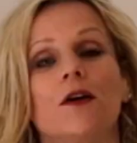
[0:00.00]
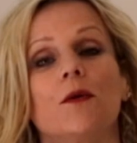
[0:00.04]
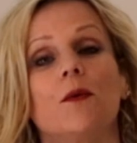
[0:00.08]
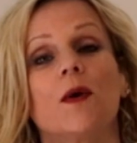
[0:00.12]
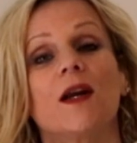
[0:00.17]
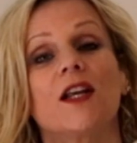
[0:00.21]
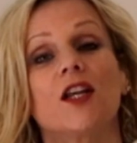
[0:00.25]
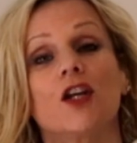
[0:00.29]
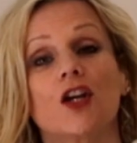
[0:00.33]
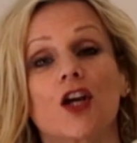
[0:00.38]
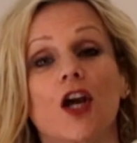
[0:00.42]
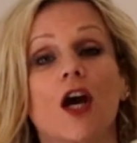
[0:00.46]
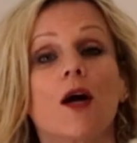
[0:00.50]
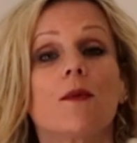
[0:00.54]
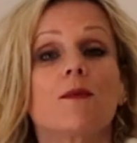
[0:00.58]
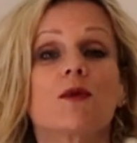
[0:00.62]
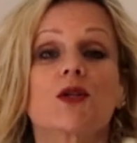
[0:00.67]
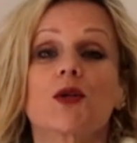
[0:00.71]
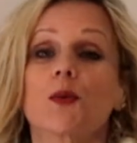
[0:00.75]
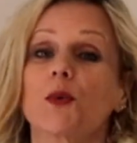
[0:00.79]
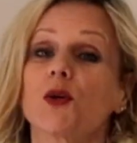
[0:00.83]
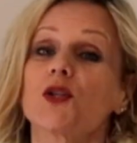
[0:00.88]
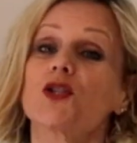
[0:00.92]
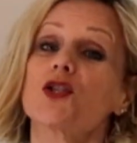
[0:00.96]
When you come
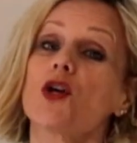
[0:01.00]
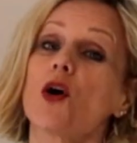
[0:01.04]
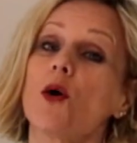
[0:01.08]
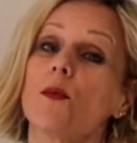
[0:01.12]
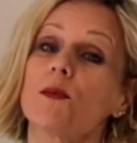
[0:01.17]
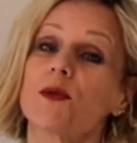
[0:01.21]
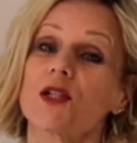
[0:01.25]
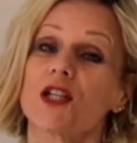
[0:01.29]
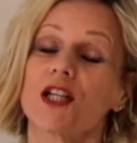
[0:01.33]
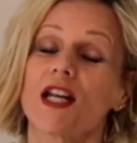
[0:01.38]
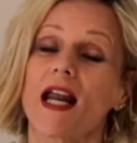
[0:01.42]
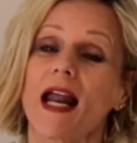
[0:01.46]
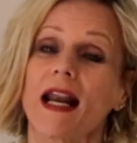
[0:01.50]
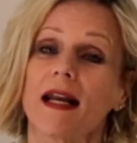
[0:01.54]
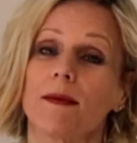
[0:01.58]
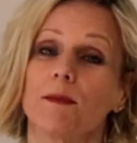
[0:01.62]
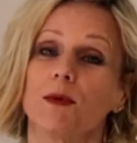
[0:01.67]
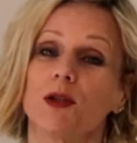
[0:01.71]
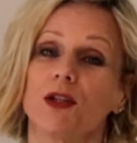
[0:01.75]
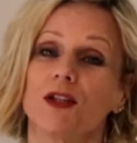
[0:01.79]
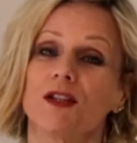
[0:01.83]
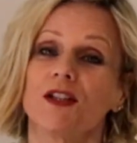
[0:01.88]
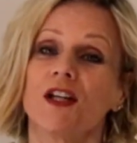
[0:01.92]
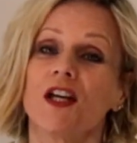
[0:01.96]
to adopt an
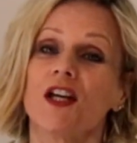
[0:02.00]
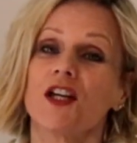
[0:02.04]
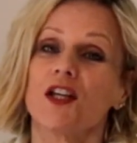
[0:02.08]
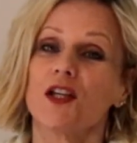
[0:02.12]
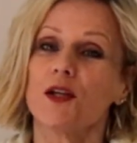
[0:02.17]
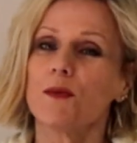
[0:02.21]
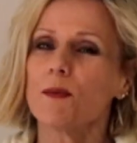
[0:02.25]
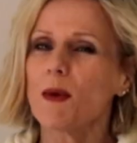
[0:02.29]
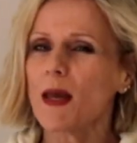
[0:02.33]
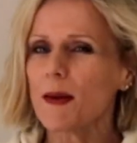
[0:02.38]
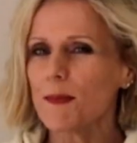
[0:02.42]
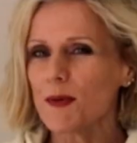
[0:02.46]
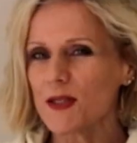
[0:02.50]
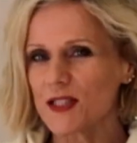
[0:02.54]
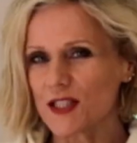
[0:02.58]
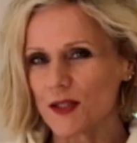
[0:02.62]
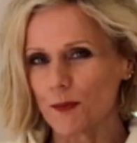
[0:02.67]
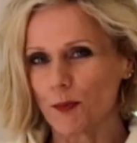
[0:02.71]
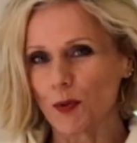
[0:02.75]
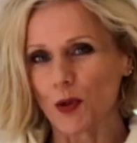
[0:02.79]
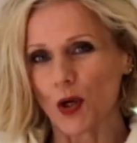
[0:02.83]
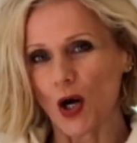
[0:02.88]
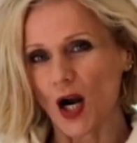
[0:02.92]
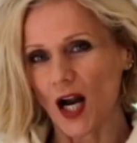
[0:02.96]
animal, you may be
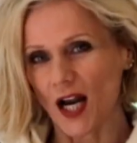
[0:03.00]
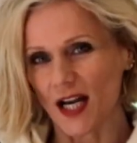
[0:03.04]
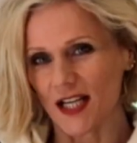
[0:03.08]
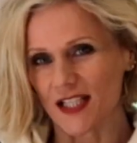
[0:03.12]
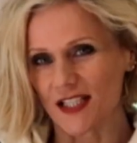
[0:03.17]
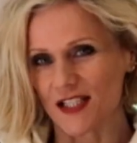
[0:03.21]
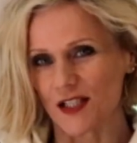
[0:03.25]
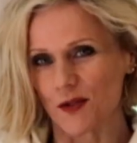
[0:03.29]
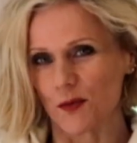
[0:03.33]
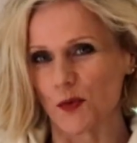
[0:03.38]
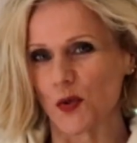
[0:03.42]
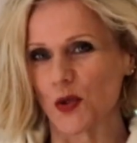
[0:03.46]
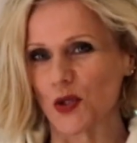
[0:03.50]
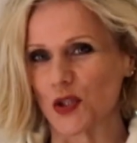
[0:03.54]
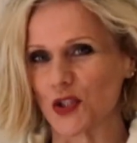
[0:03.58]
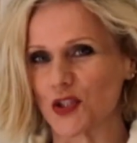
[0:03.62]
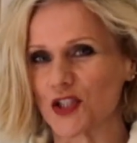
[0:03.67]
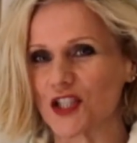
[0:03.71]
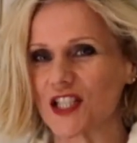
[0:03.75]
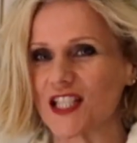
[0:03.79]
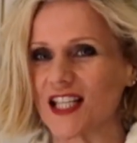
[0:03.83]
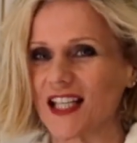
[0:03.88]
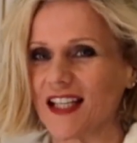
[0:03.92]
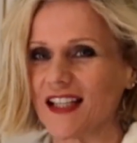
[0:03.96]
surprised at what you
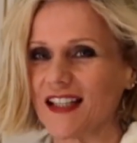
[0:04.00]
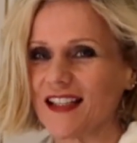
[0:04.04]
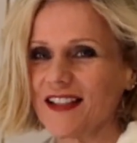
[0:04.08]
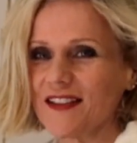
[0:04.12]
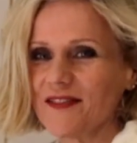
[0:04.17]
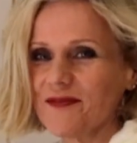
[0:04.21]
see.